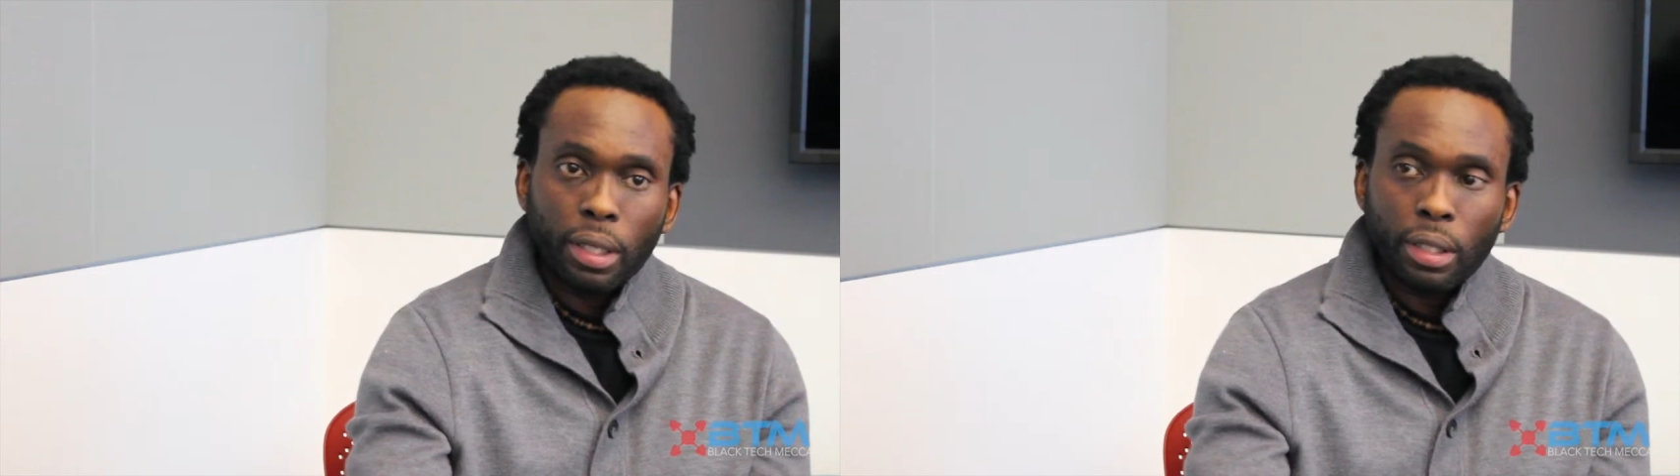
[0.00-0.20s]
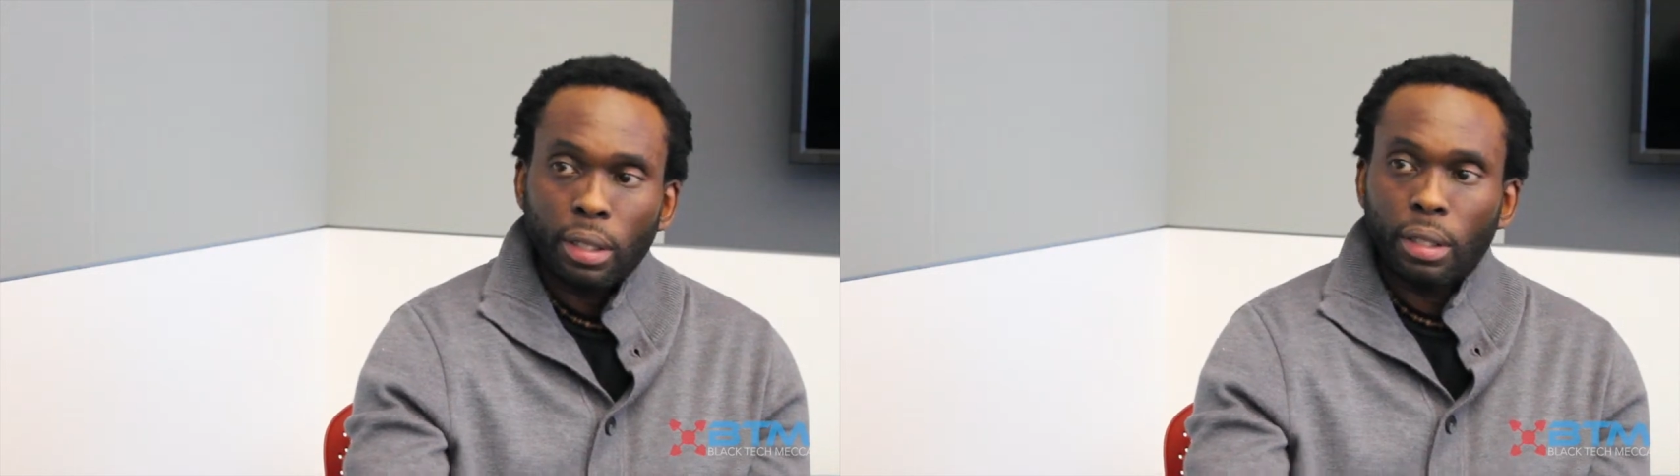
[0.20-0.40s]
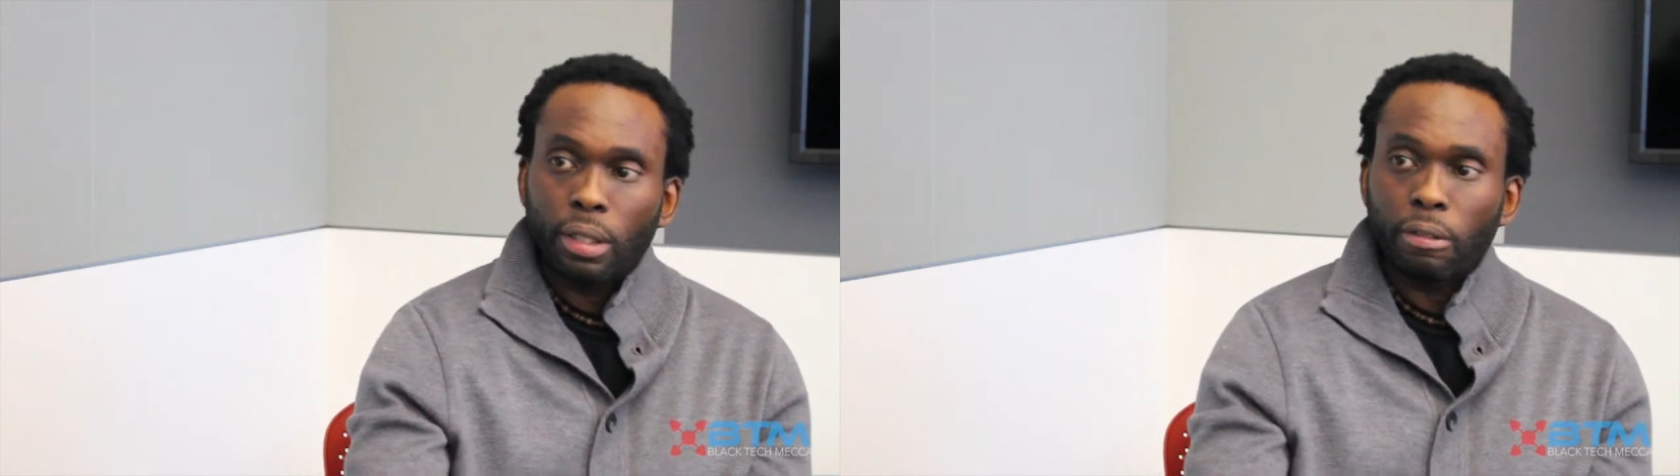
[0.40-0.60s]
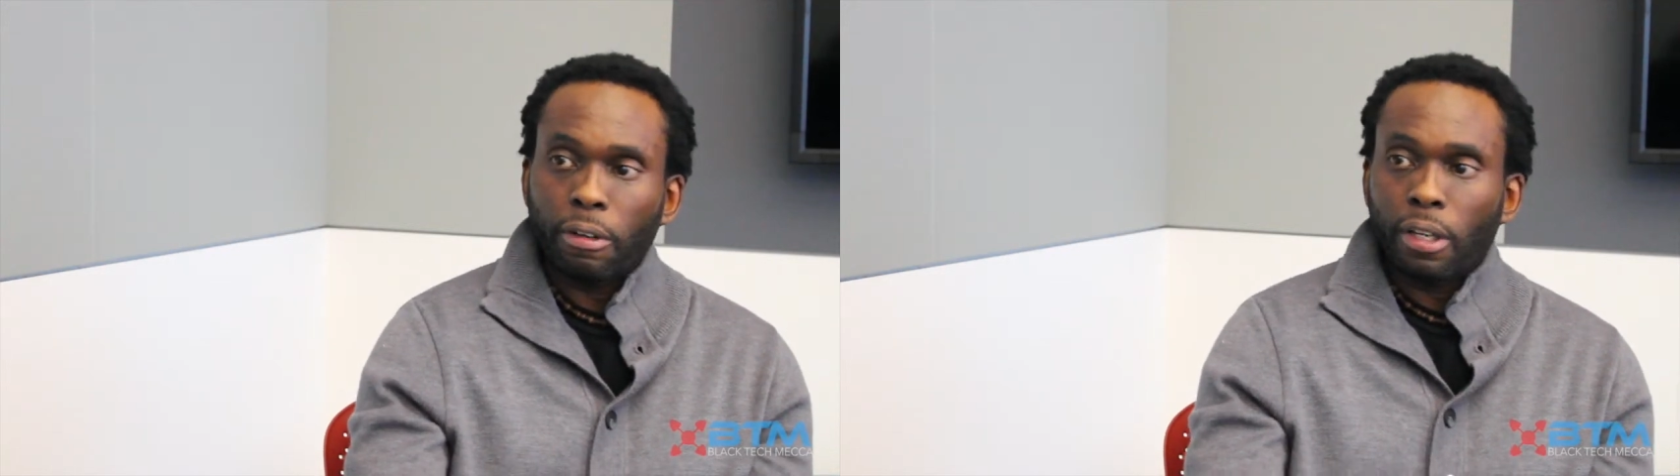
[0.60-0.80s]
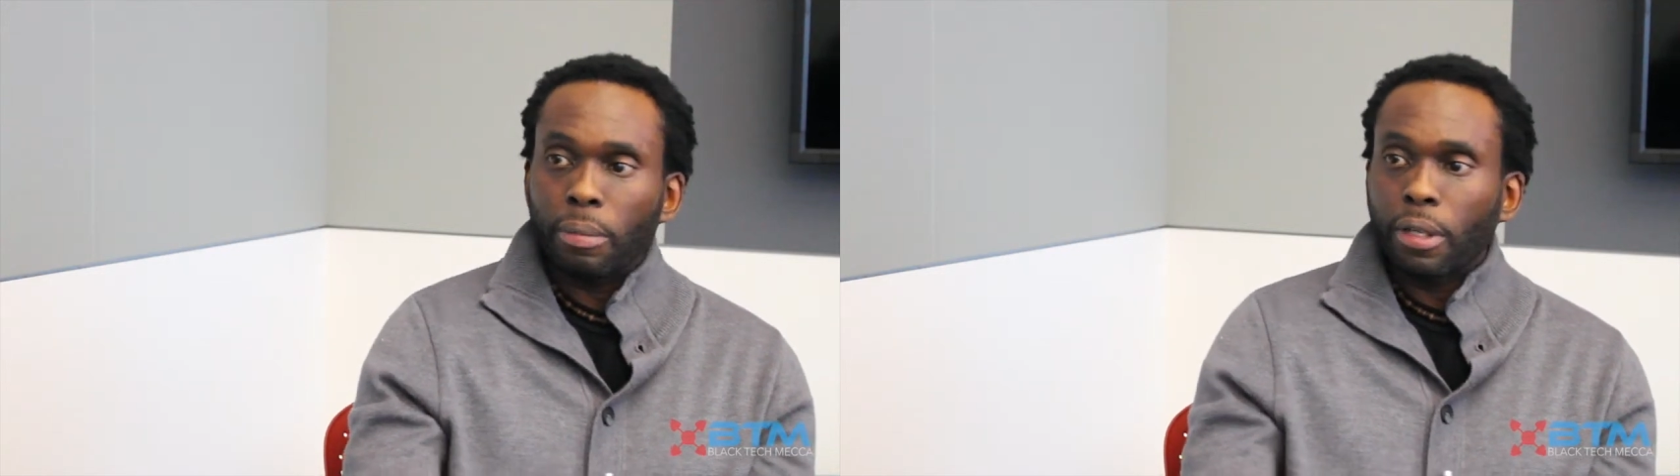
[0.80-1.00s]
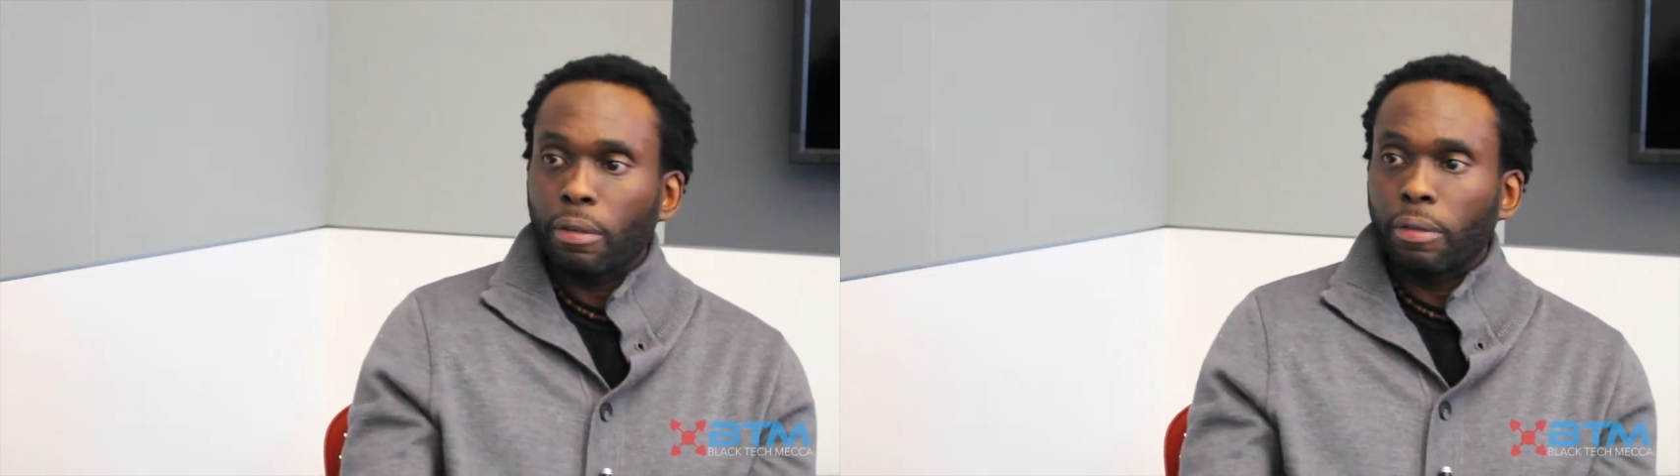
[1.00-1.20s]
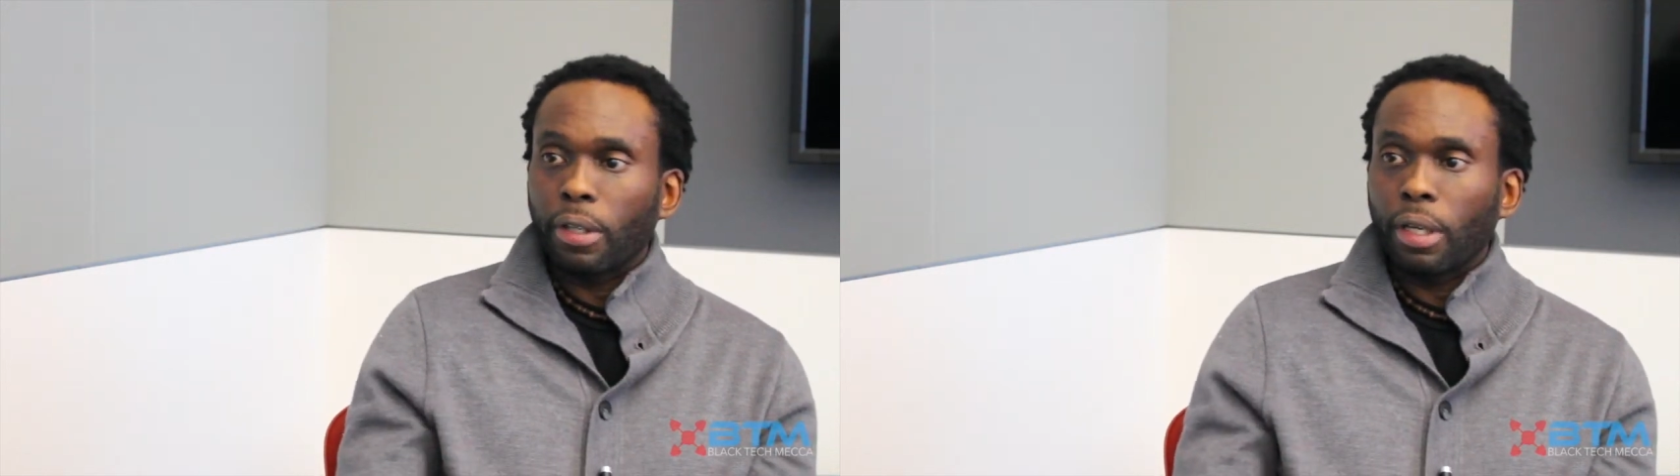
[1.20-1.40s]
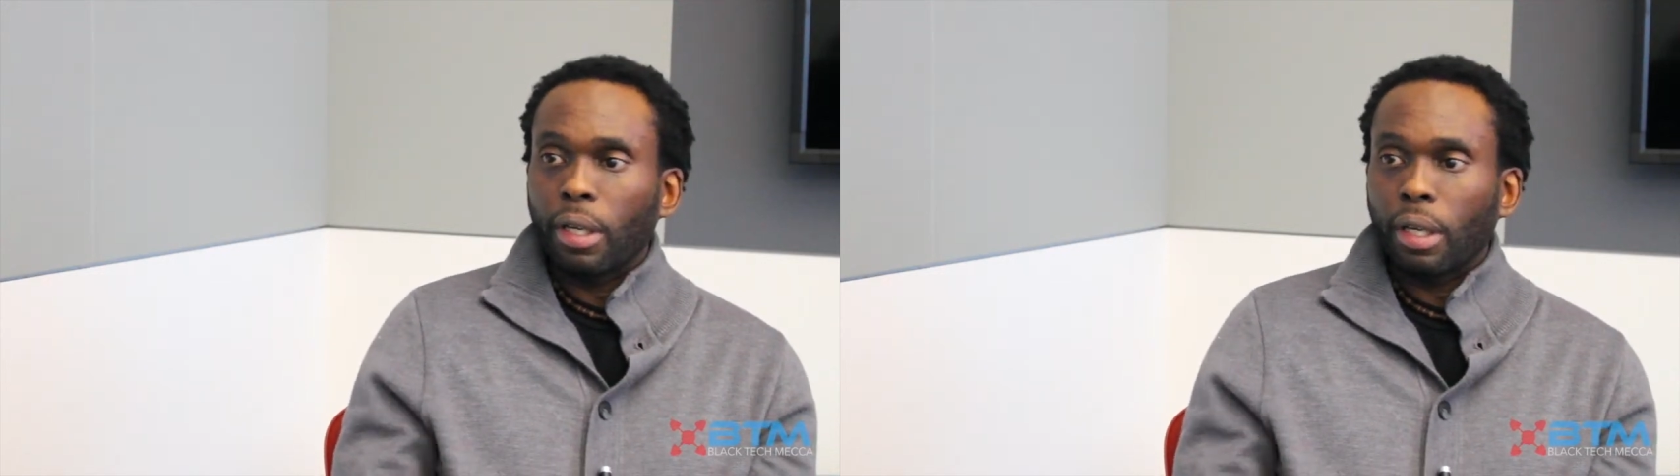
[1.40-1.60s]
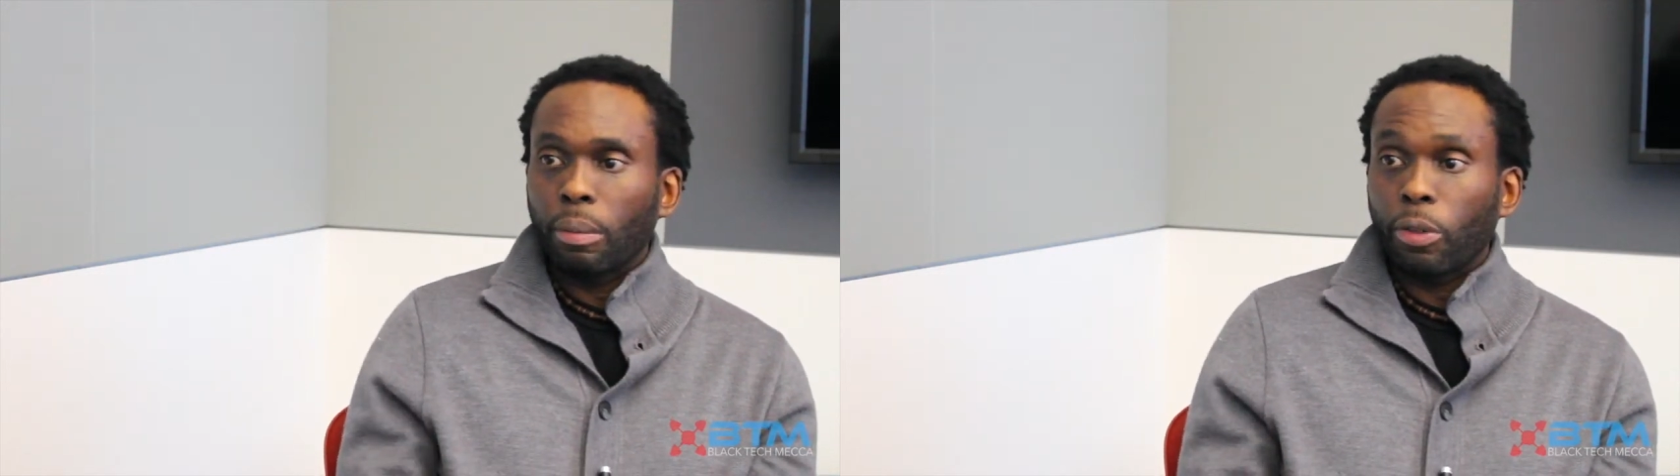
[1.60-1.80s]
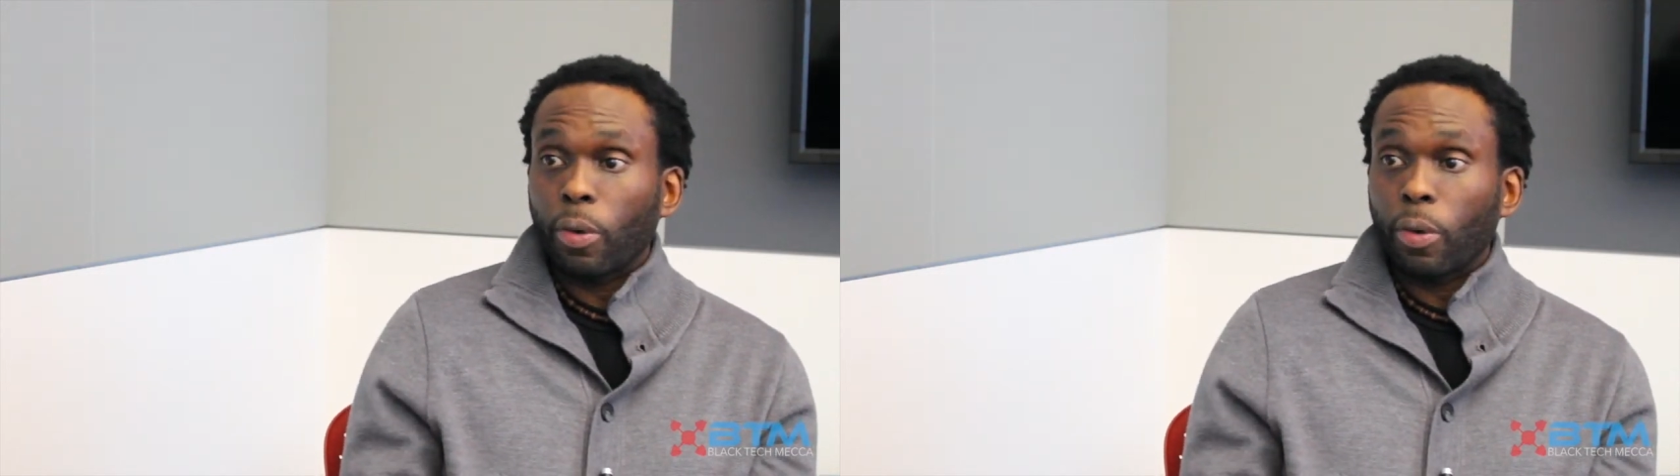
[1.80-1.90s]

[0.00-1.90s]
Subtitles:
and the development of a